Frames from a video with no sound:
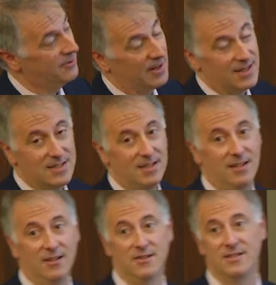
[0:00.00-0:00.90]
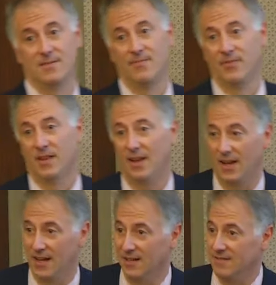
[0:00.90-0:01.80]
for 19 years
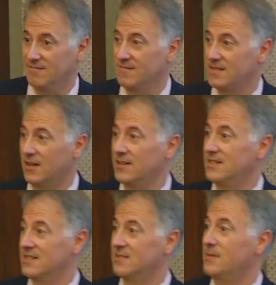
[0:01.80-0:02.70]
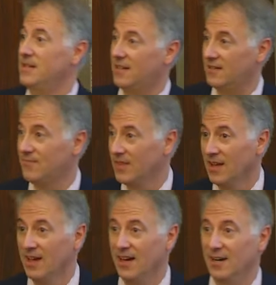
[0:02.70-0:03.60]
and started to speak
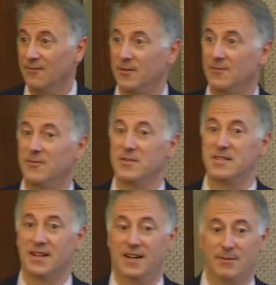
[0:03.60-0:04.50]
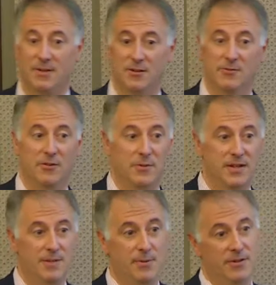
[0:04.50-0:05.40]
uh, for the first time in over a
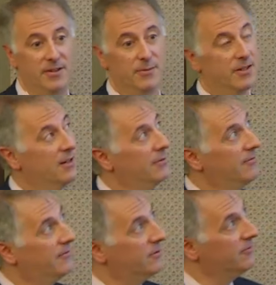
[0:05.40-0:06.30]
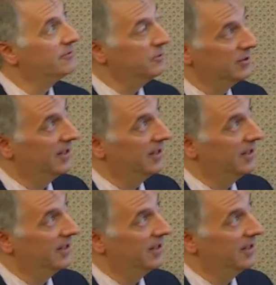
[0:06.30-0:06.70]
three-day period, recovered full fluent